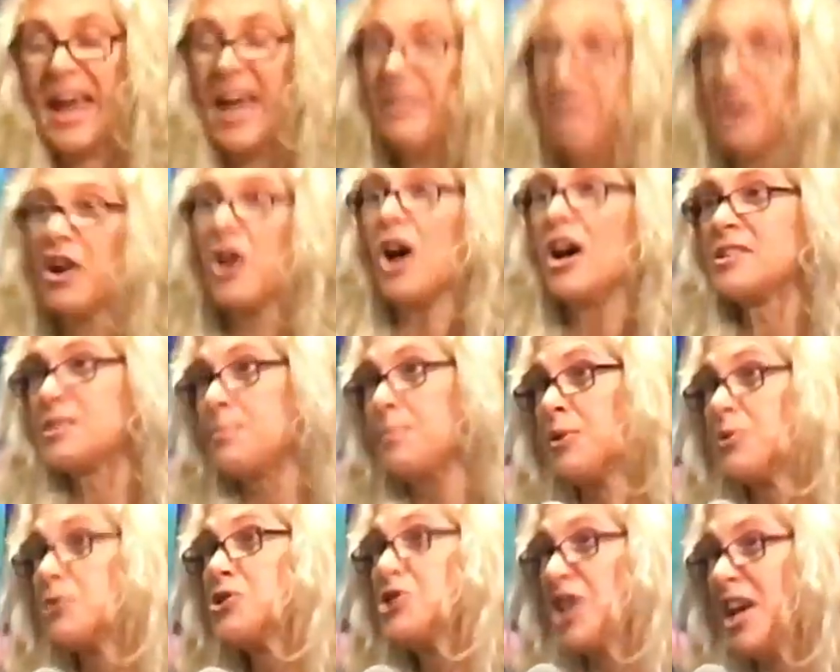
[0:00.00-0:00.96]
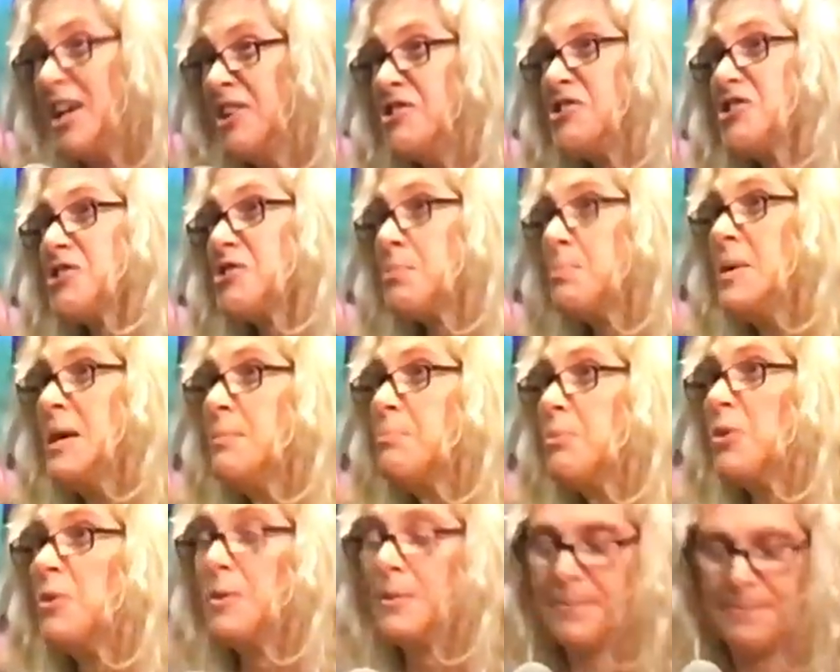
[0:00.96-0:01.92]
and the gospel changes
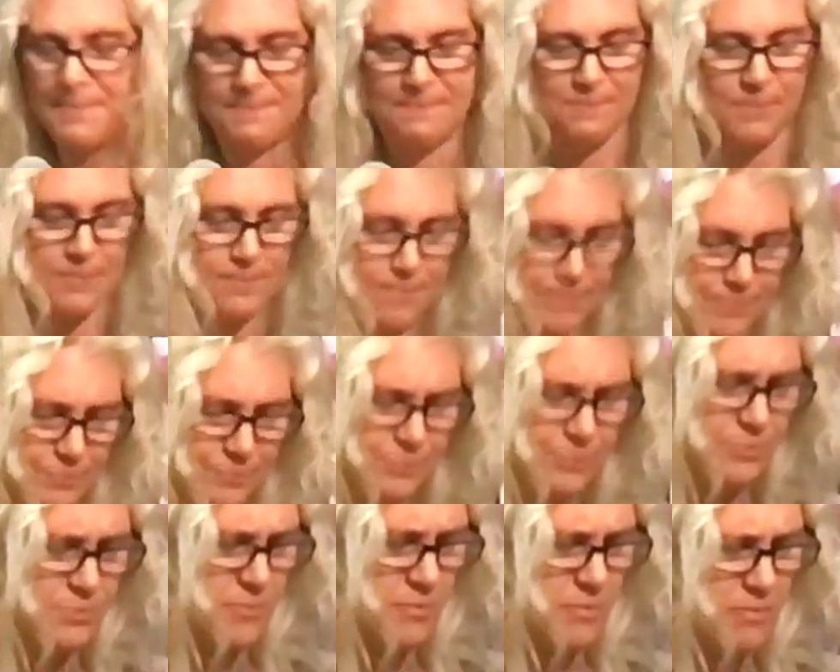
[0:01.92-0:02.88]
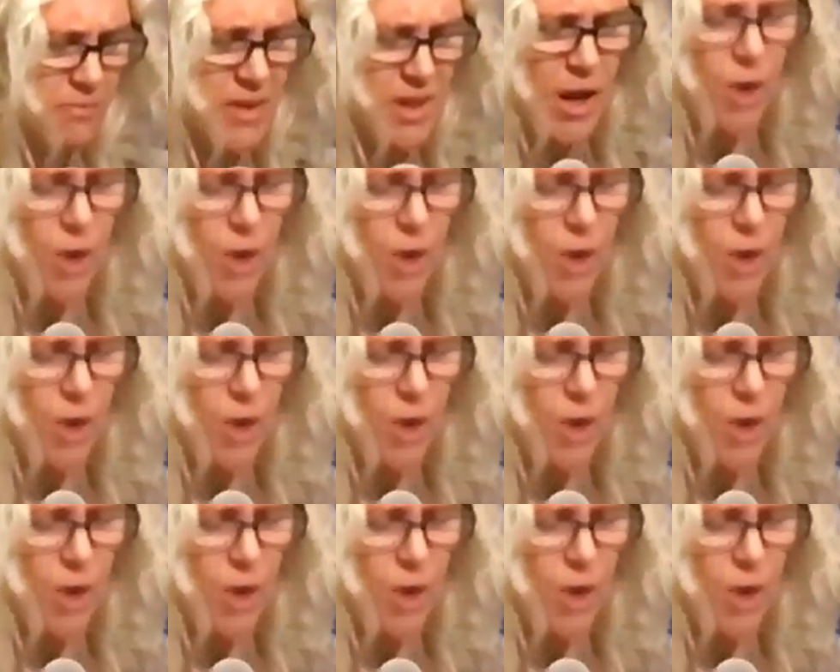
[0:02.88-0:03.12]
people. Amen.